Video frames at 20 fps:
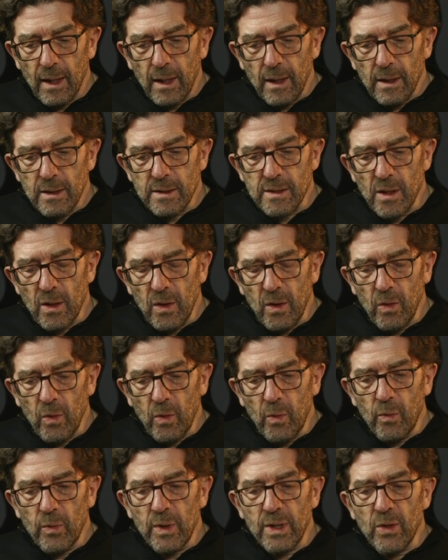
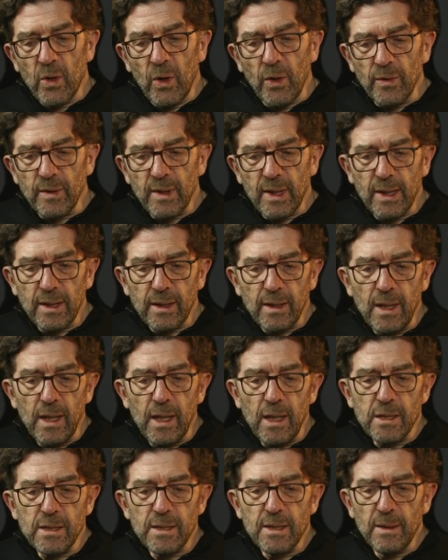So we don't
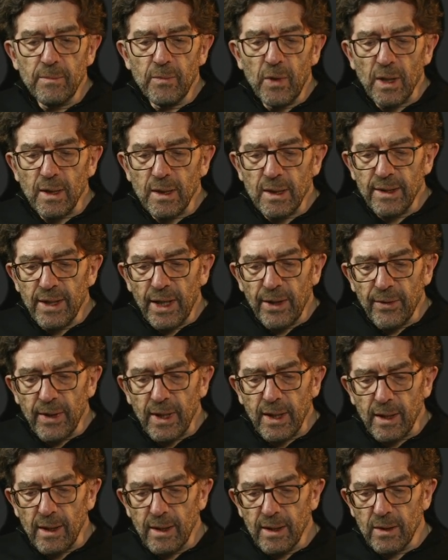attach the model
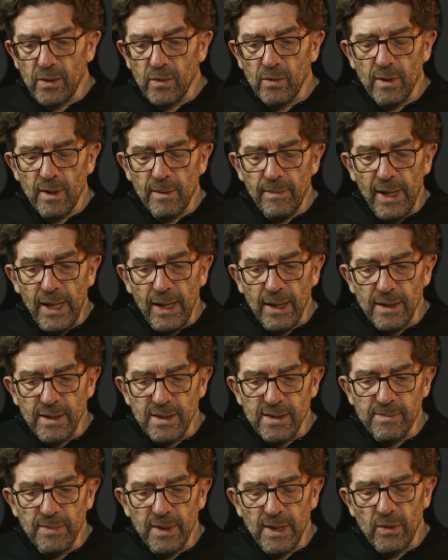directly to the
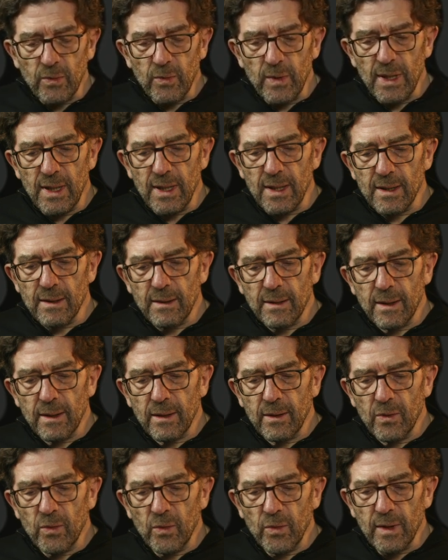bands, but we
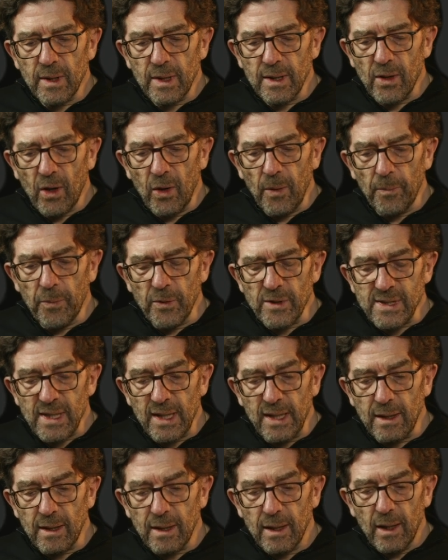do the
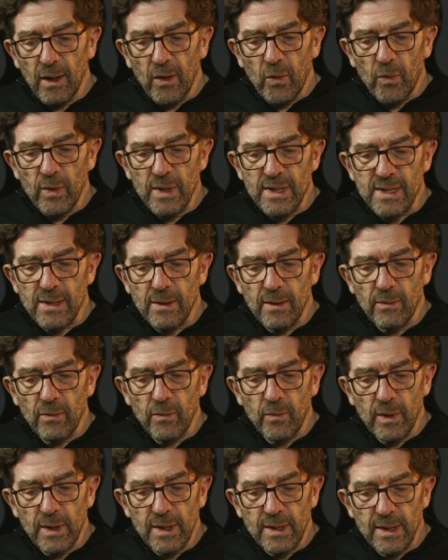opposite. We
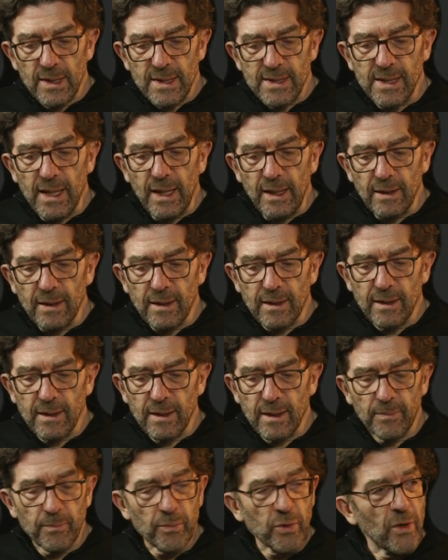send
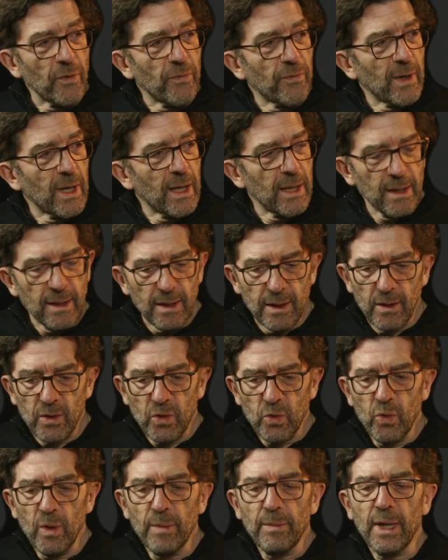the profile
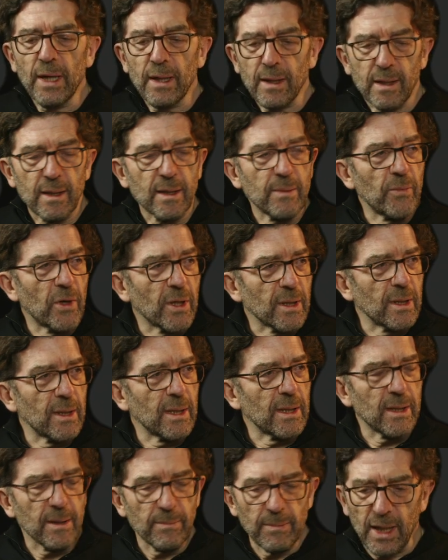to a market model,
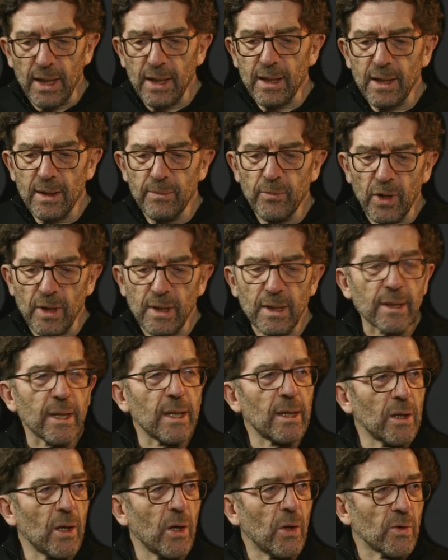and the market model
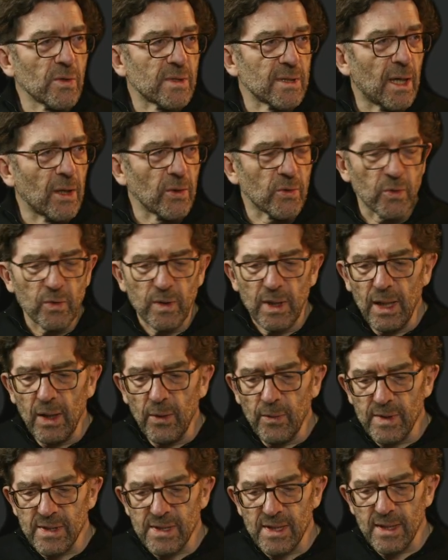then knows how to deal
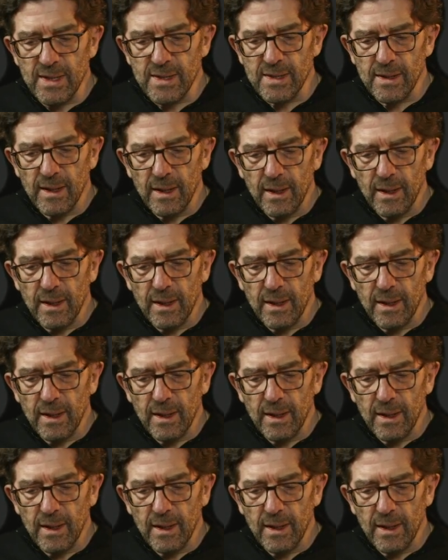with this